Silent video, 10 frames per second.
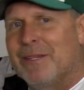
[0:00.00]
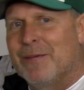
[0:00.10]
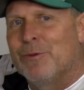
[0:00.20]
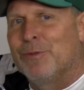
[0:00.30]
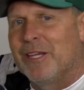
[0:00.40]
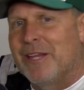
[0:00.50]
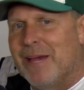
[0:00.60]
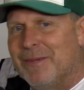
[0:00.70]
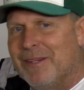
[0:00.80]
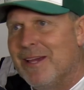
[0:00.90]
and then we'll play
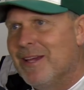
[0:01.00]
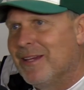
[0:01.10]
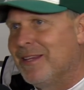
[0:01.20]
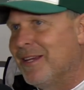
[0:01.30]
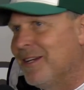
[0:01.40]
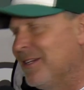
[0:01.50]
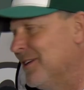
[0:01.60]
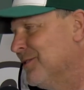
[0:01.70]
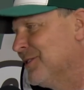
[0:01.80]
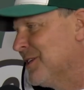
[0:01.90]
them, and and then uh, you
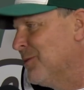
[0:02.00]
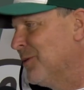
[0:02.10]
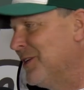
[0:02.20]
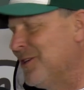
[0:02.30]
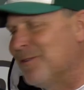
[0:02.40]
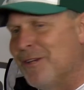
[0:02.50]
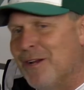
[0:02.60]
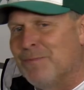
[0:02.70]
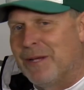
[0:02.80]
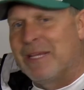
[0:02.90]
know we'll see what we do. You
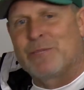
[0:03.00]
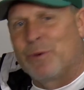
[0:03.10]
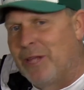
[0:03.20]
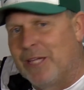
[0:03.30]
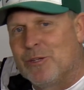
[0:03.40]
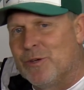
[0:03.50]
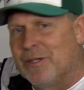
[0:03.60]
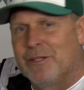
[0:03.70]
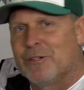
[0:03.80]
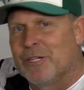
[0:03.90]
know, but that's what we like
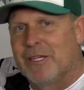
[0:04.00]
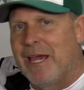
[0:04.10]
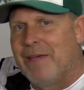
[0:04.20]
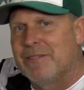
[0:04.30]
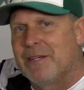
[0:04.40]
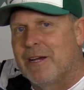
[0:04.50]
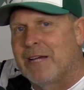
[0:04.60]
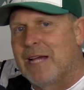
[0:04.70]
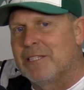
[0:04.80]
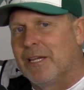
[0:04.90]
doing. They're good games, and our
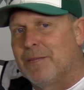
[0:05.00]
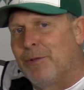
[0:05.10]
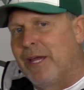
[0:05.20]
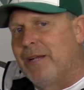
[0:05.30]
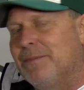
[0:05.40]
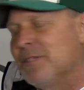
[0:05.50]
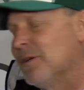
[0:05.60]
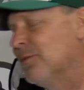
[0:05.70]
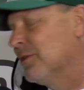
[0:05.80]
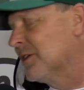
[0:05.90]
guys like to play
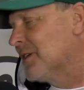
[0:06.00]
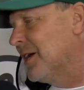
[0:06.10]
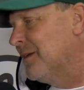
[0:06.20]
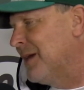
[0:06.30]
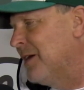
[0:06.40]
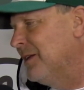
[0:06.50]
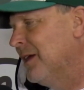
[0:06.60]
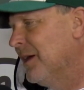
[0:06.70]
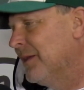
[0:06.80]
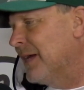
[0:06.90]
so we're excited about it.
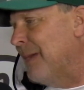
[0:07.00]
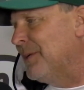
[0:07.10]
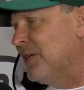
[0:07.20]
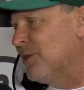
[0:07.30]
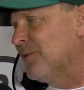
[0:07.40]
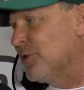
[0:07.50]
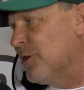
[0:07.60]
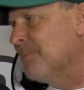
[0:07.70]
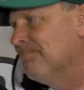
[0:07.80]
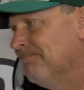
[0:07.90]
The competition for
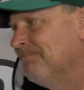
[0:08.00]
sure. All